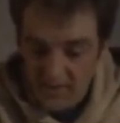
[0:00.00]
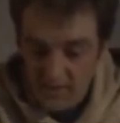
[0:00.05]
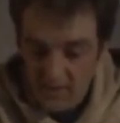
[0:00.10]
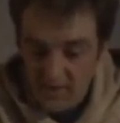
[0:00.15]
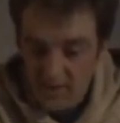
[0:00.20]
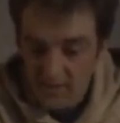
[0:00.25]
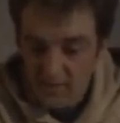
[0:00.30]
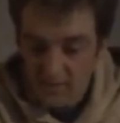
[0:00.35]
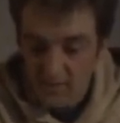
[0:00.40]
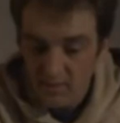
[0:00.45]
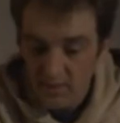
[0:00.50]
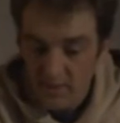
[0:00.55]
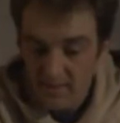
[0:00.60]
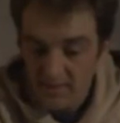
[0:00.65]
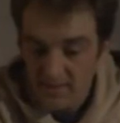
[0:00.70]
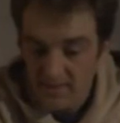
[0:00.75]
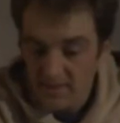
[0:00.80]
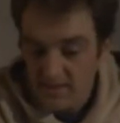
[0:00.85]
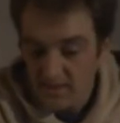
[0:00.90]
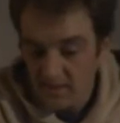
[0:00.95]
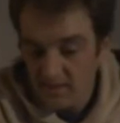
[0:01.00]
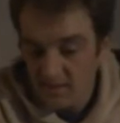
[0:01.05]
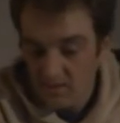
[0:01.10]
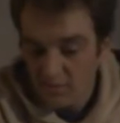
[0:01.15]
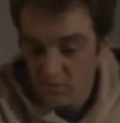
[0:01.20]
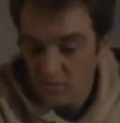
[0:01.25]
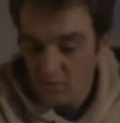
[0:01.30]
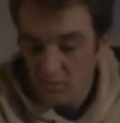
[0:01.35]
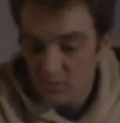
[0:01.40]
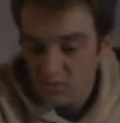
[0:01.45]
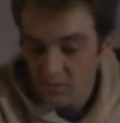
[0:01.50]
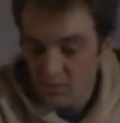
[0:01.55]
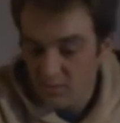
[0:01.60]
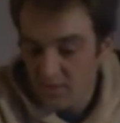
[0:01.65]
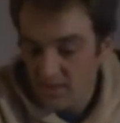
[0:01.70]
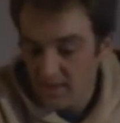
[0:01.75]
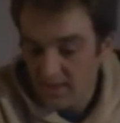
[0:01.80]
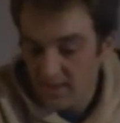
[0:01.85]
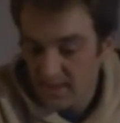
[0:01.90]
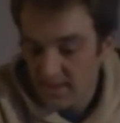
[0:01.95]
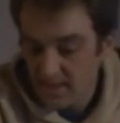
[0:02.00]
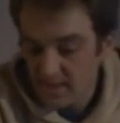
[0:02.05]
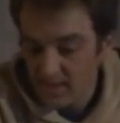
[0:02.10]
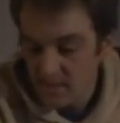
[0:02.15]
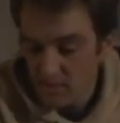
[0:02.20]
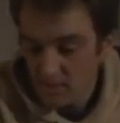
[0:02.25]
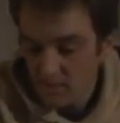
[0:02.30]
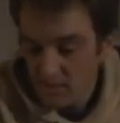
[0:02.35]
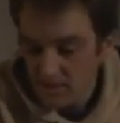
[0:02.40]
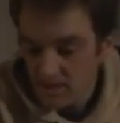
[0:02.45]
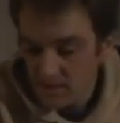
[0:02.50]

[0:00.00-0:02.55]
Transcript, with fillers: then I start thinking and